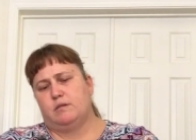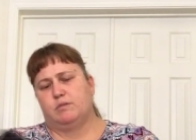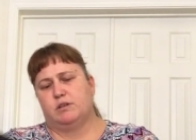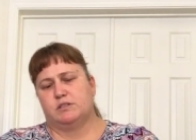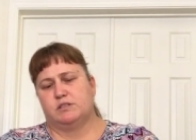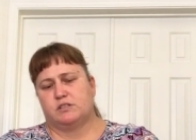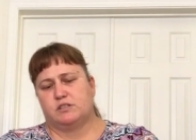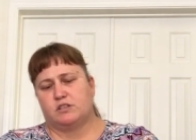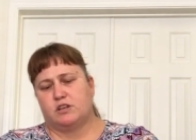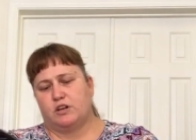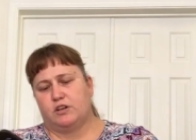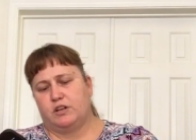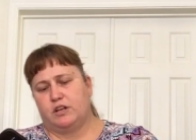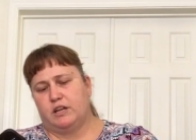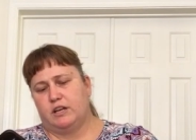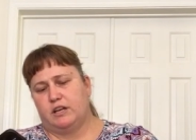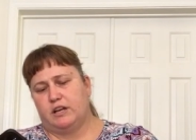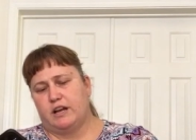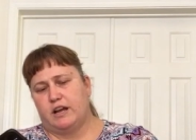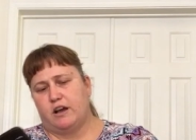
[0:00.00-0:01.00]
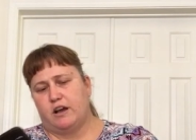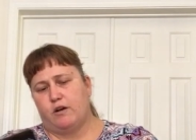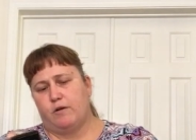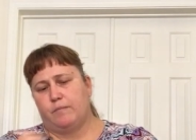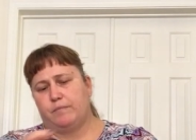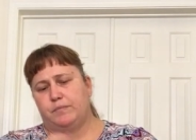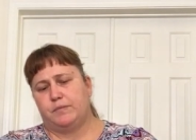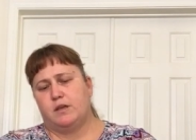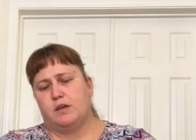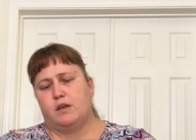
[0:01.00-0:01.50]
Plus it's hard to get in and
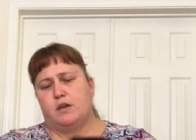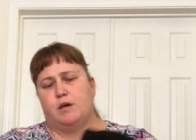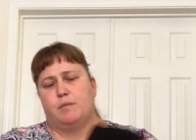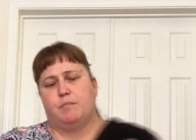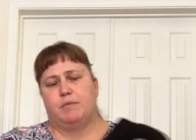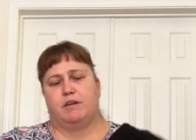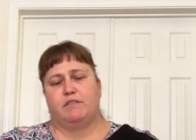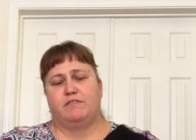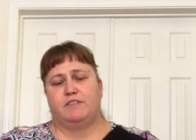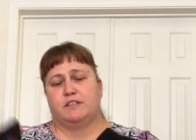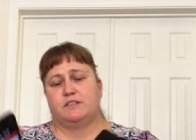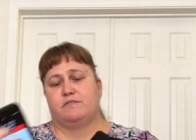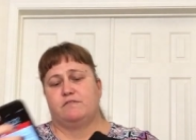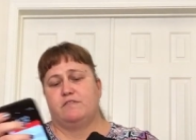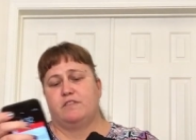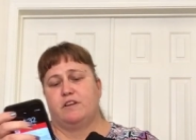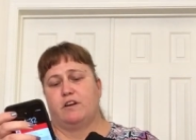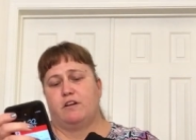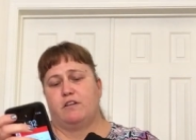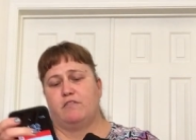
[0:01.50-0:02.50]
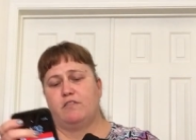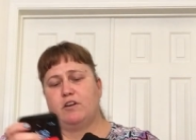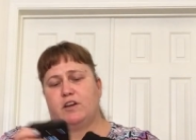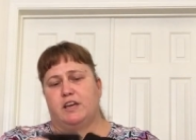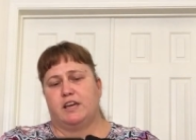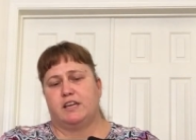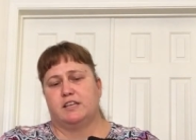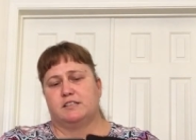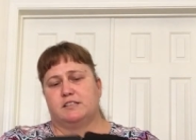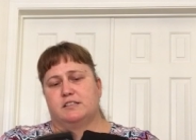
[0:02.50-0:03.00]
out but fits very,
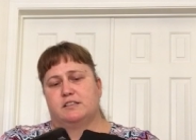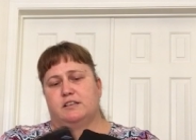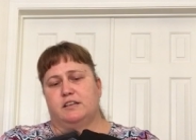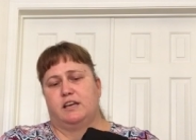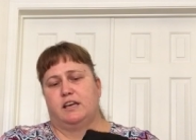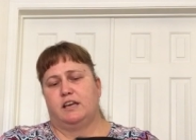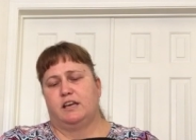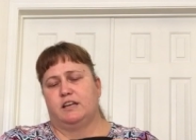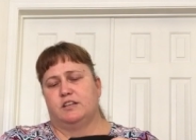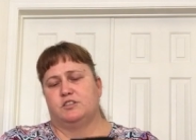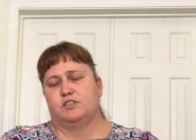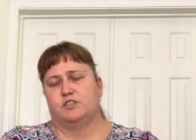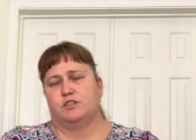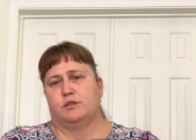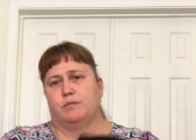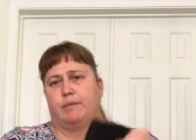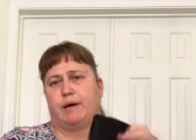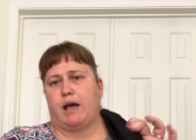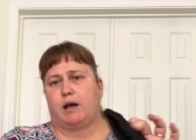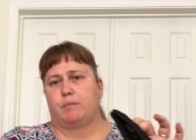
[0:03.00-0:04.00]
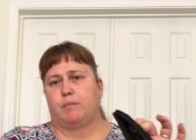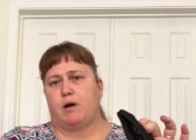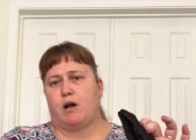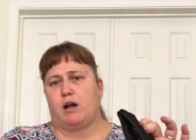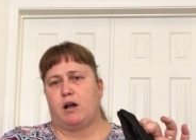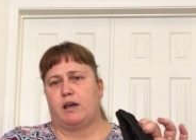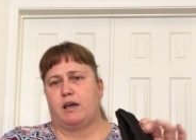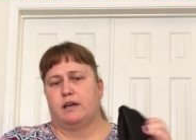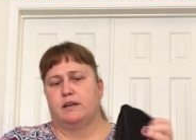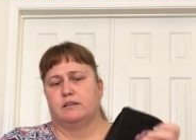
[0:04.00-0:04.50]
very easily into the back
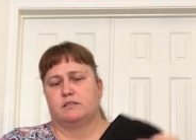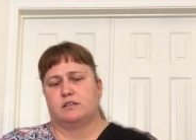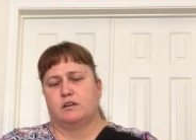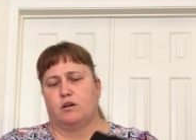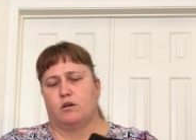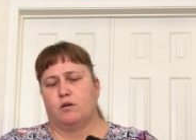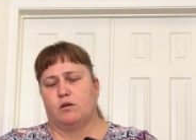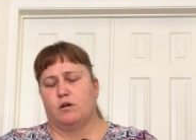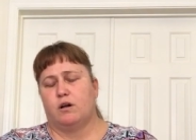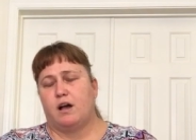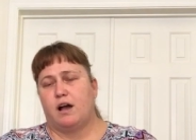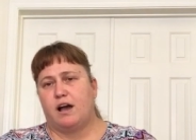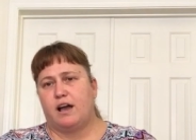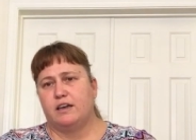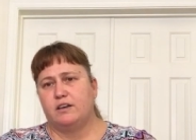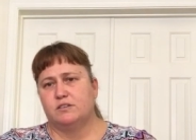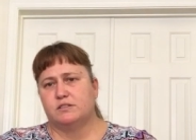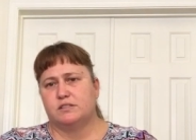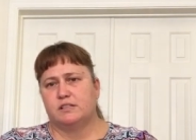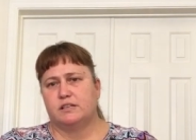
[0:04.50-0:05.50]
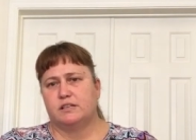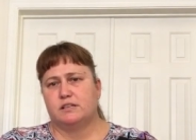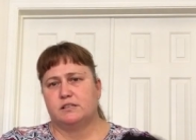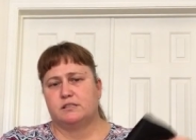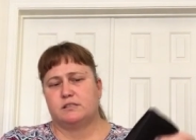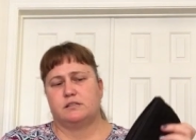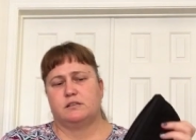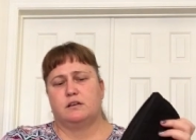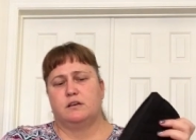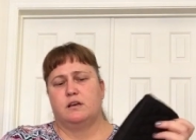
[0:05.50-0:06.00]
pocket. So I use
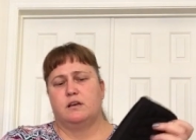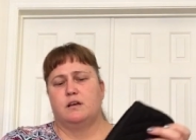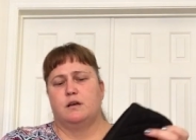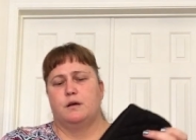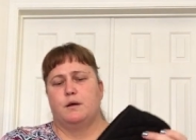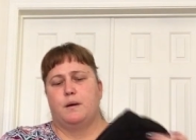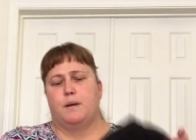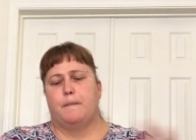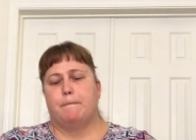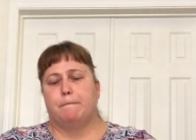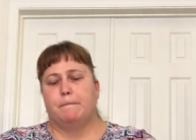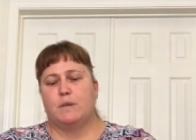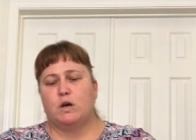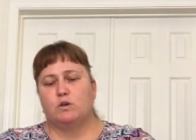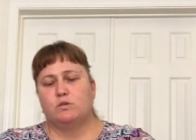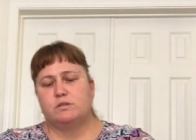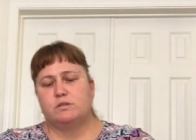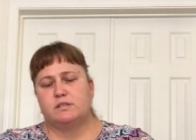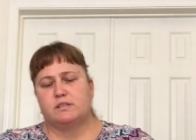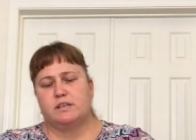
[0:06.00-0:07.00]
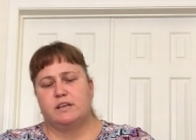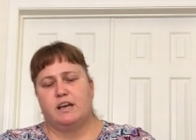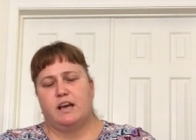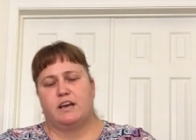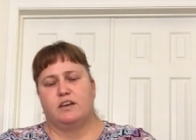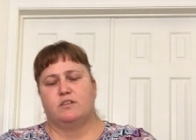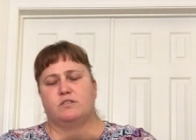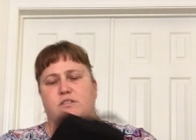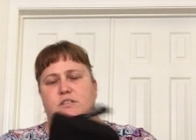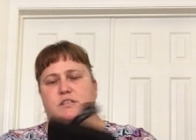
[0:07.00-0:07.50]
this mostly, I
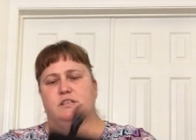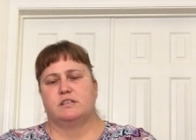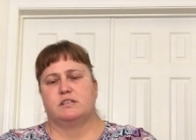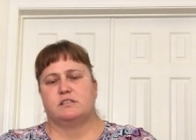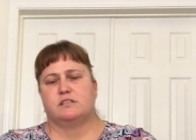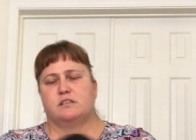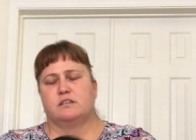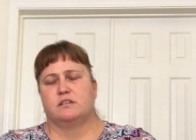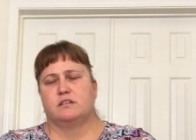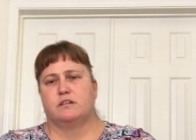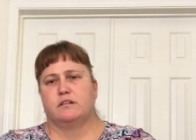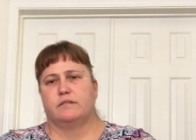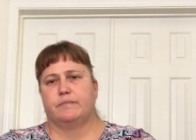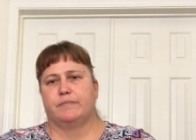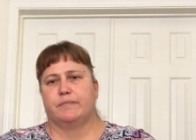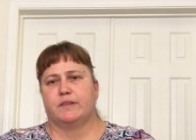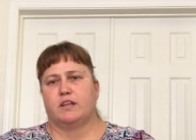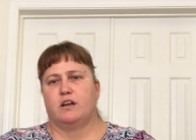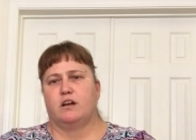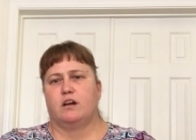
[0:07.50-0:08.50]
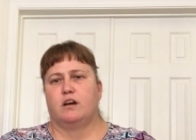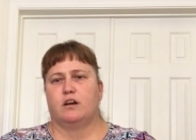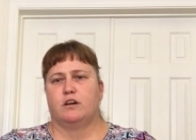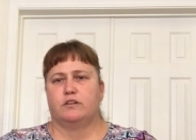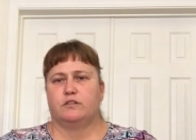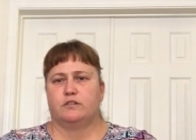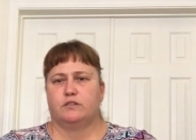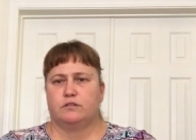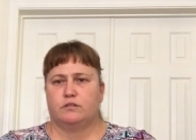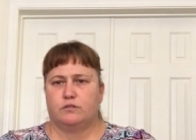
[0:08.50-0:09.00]
use this
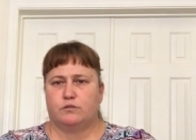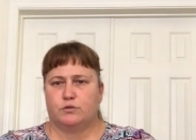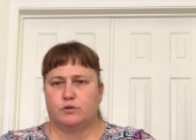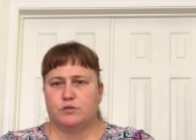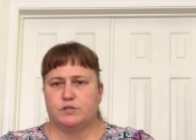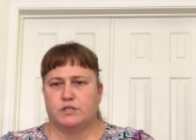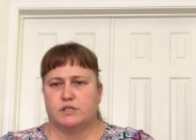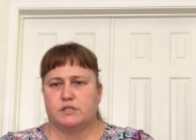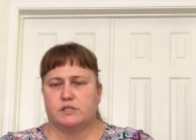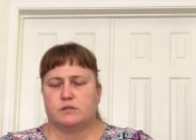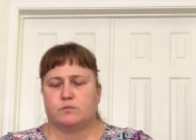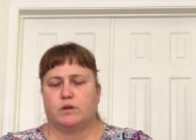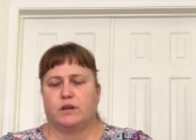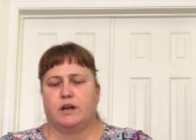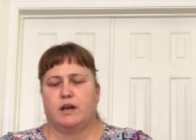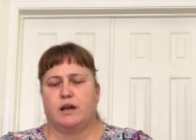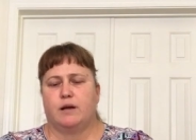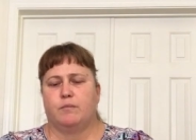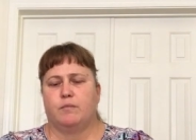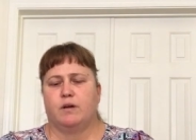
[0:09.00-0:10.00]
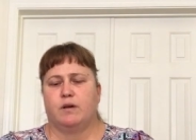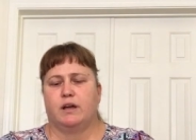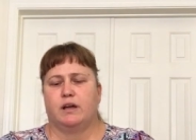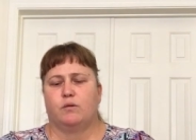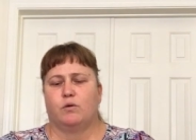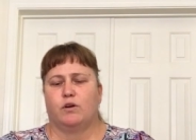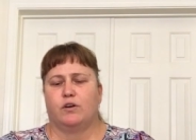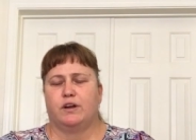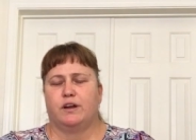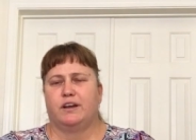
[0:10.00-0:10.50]
on cruises when I'm like
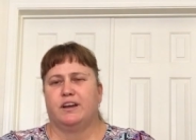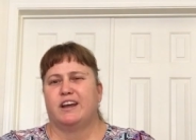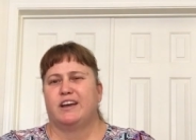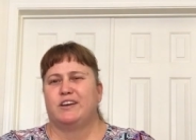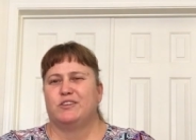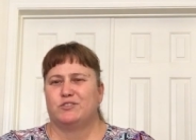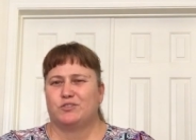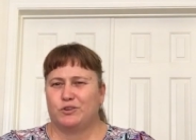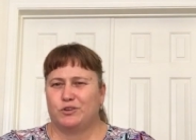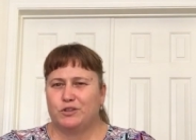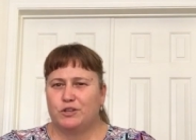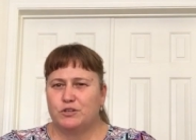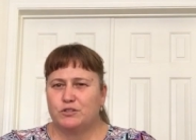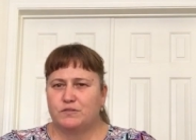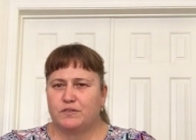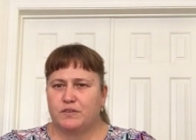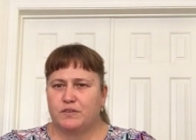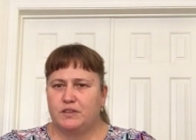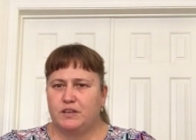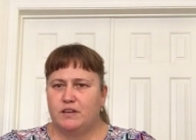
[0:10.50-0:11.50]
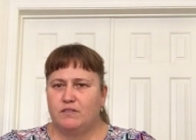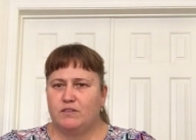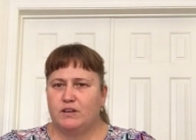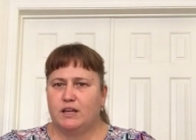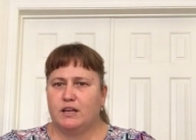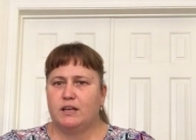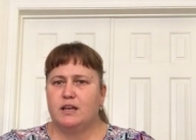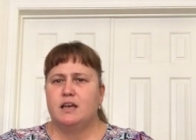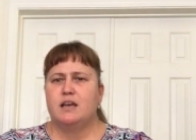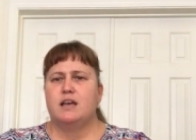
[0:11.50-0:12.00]
wearing nicer clothes for the
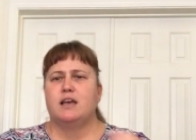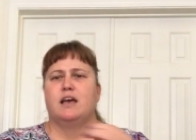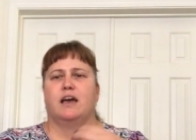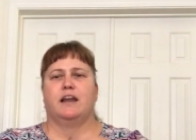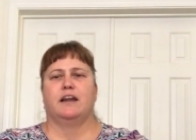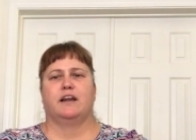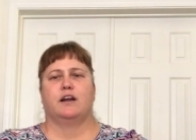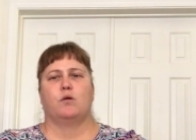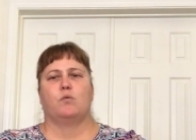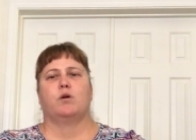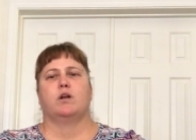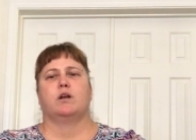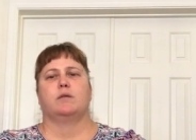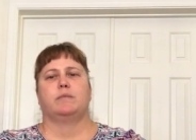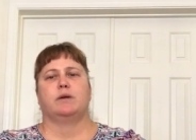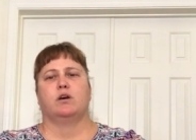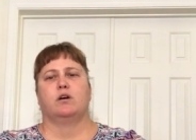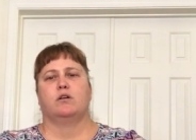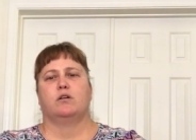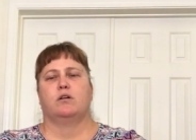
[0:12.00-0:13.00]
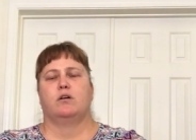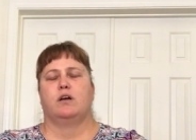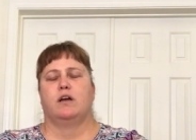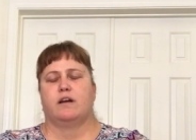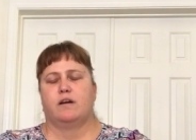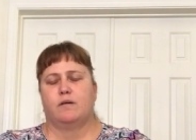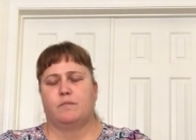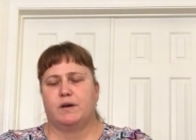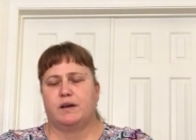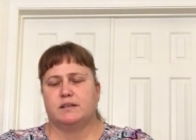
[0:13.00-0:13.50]
evening and I don't want to be
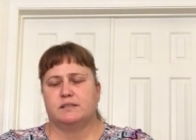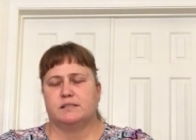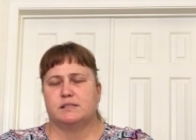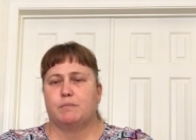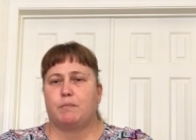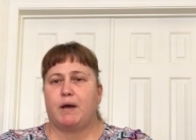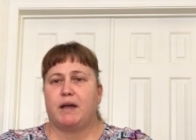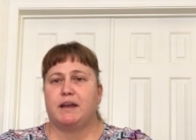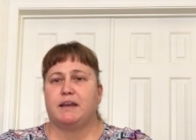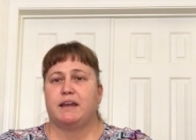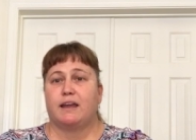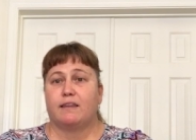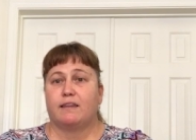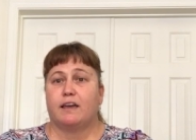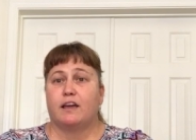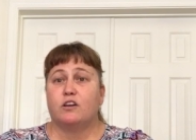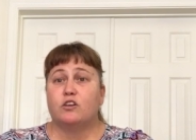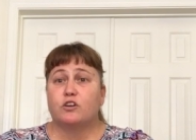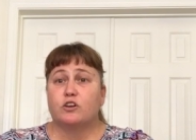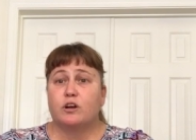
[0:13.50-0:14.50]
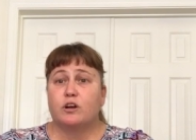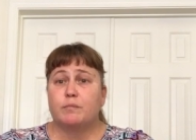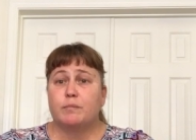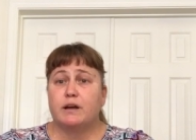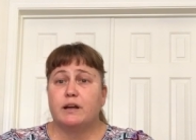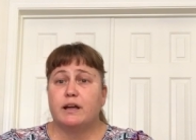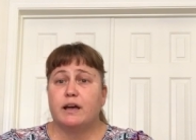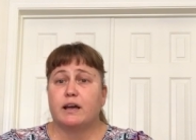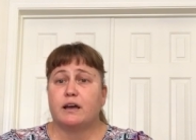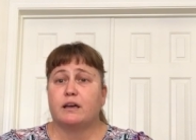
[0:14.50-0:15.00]
have my zip ID and lanyard on my
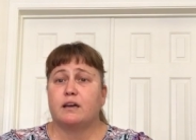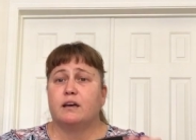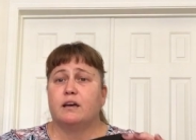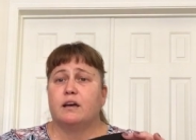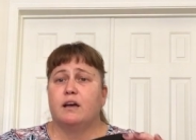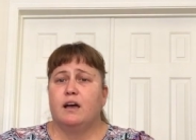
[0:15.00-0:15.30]
neck.